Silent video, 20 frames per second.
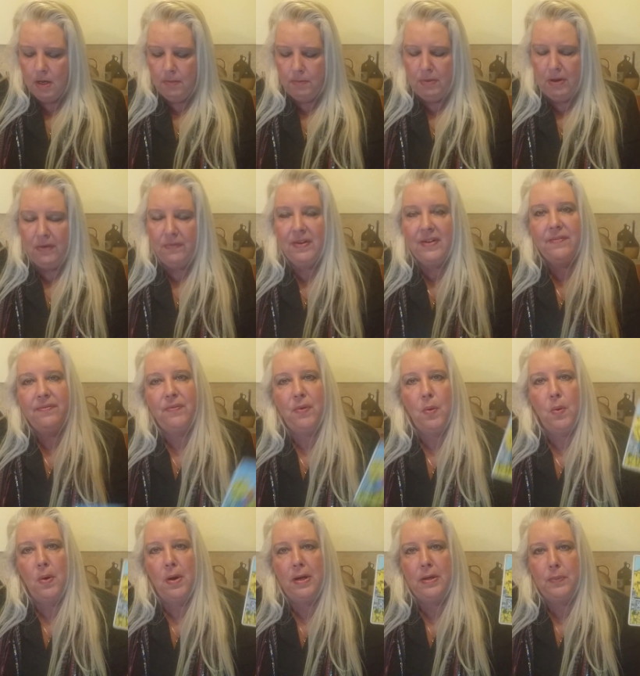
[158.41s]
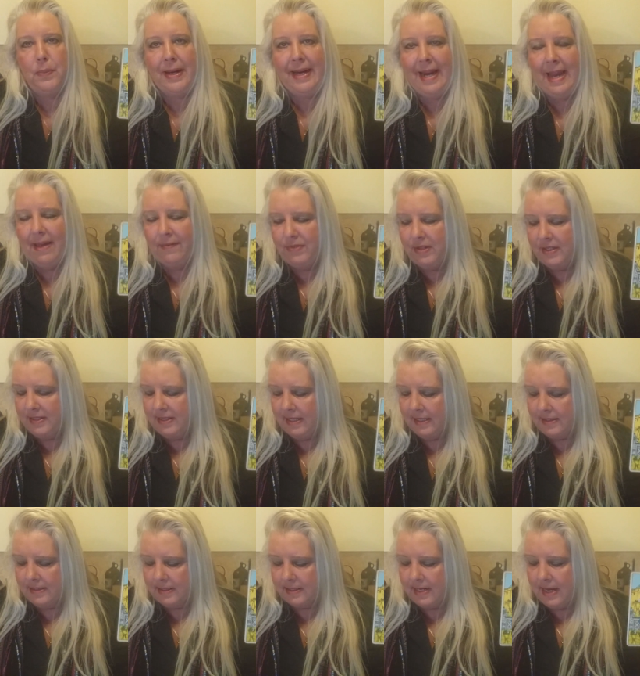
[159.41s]
Moving forward, we have the
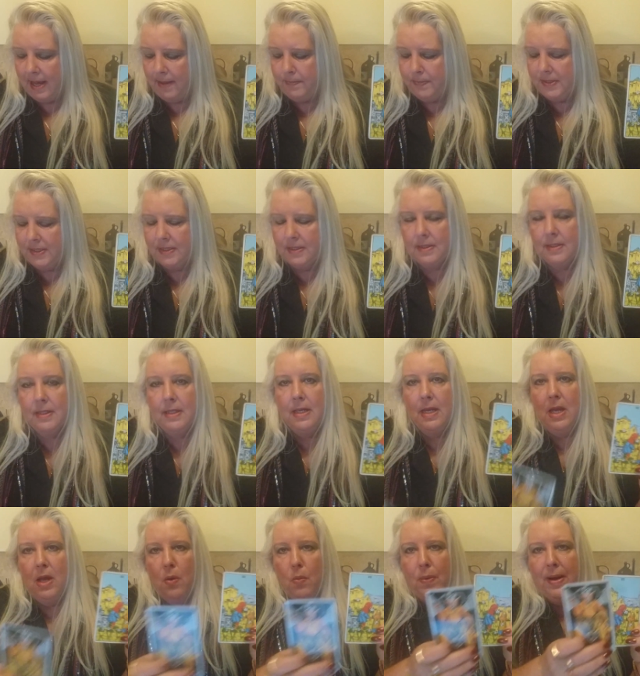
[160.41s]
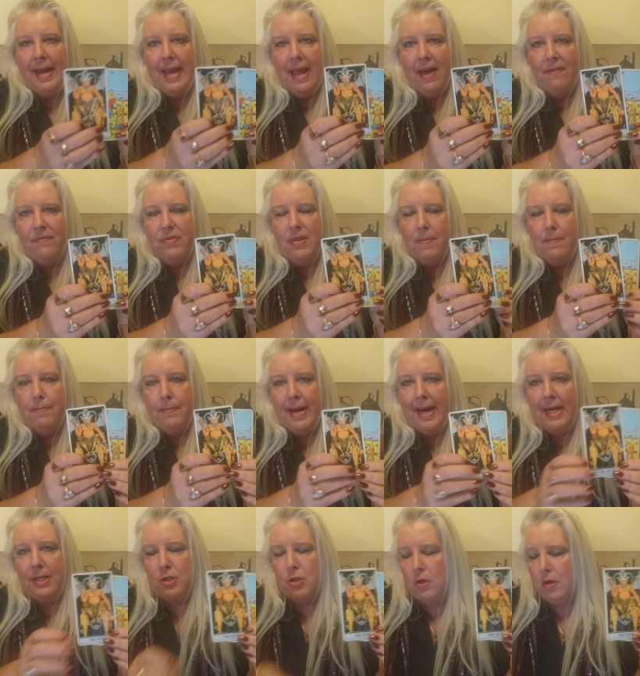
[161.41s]
Six of Cups. We have the
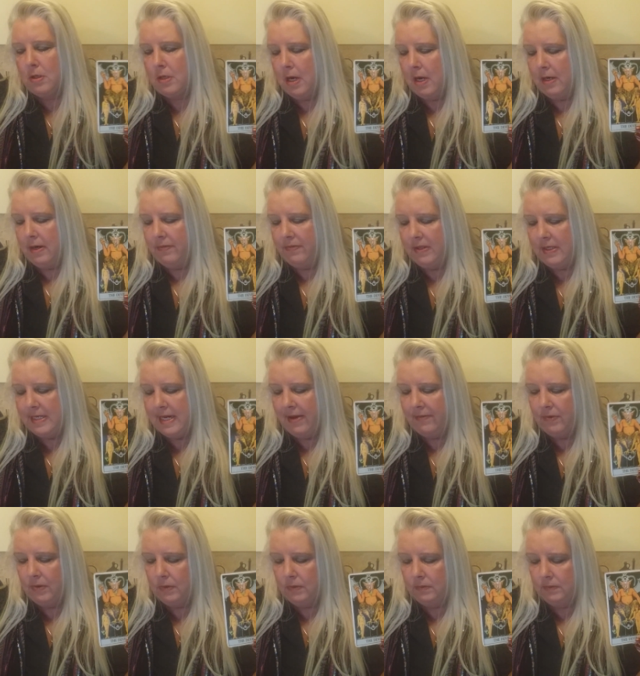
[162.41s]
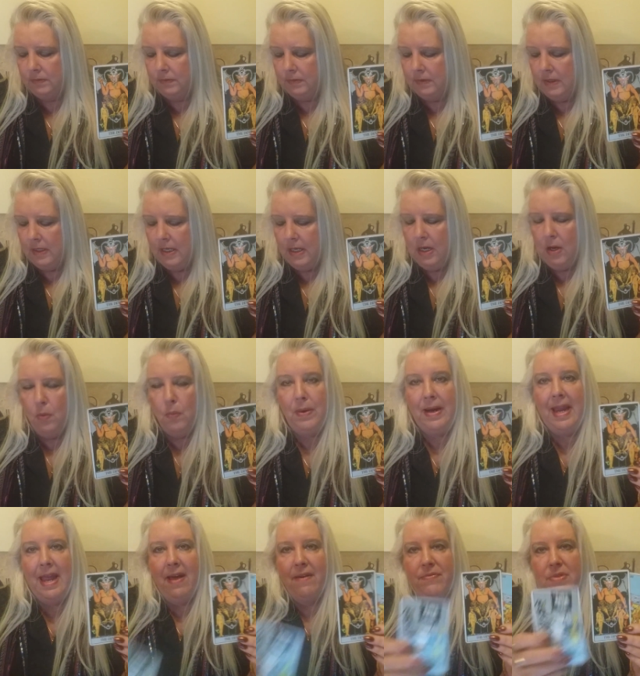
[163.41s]
Major Arcana of the Devil.
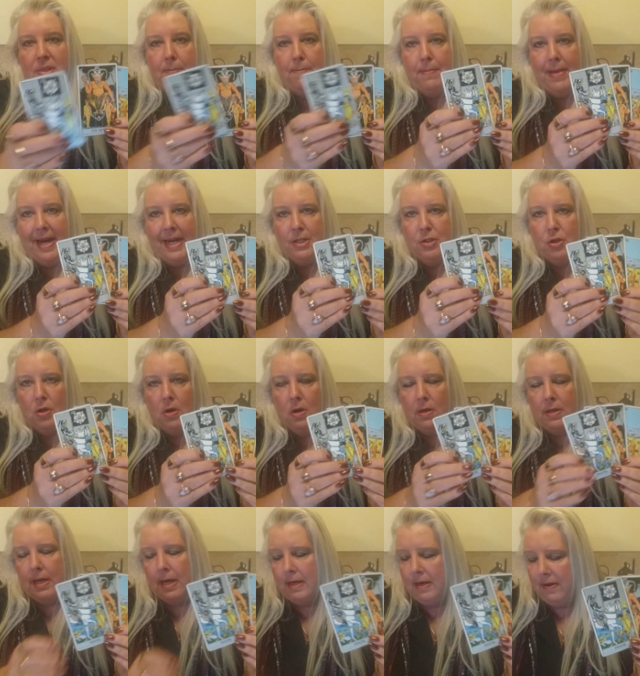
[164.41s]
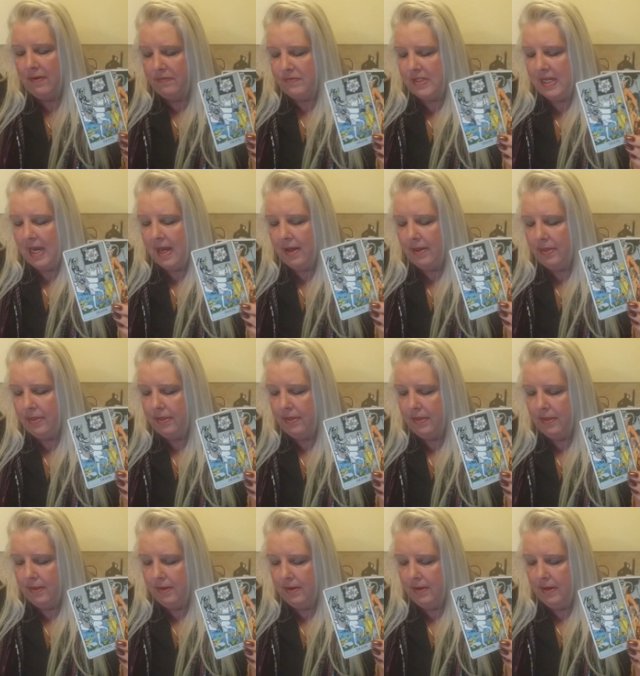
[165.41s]
We have the Major Arcana of Death.
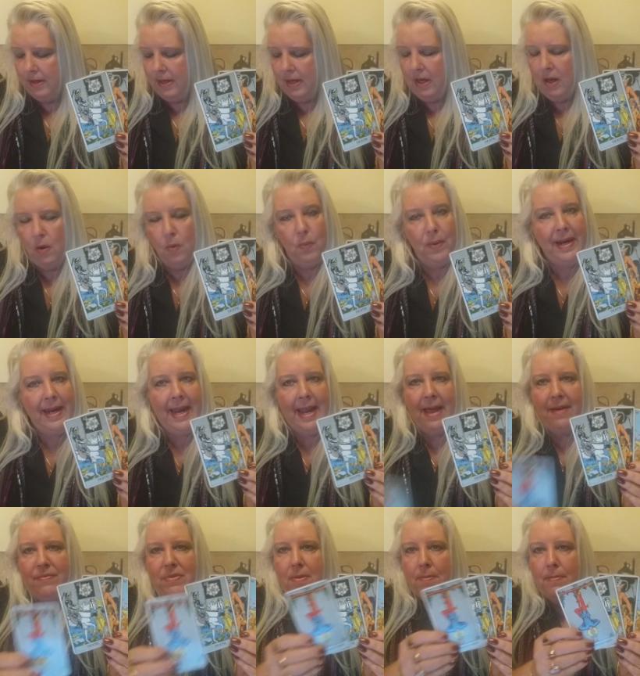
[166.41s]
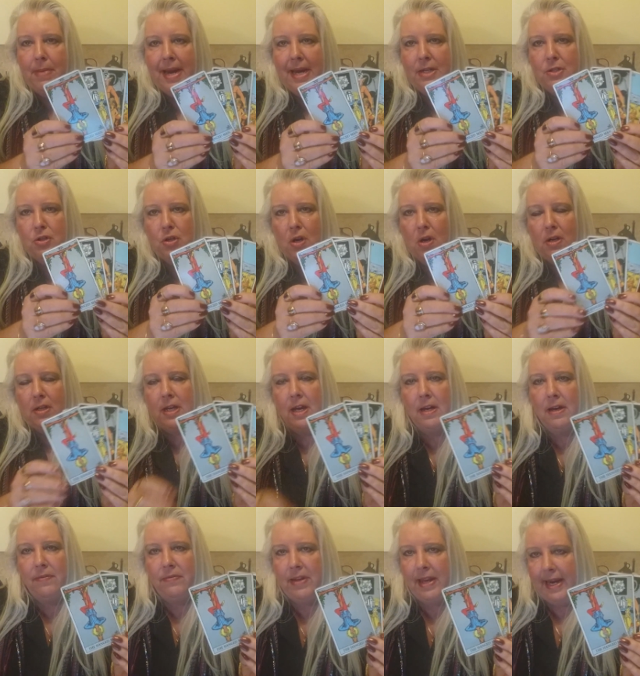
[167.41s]
We have the Major
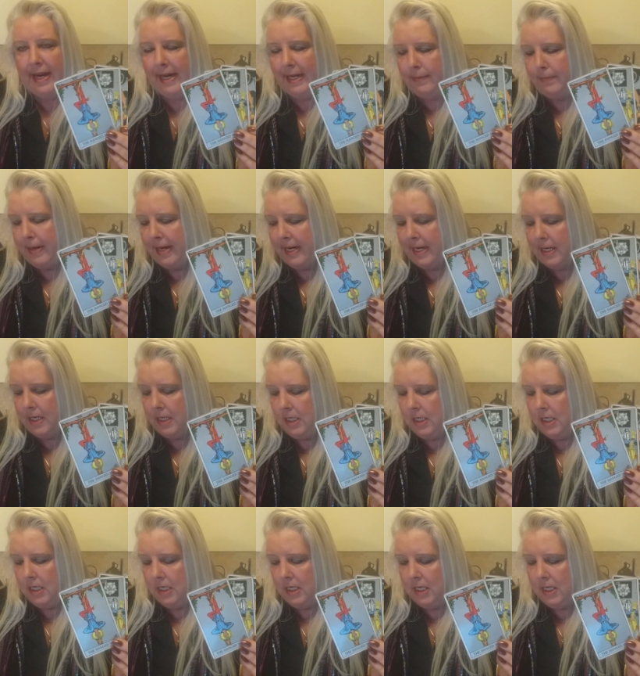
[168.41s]
Arcana of the Hangman.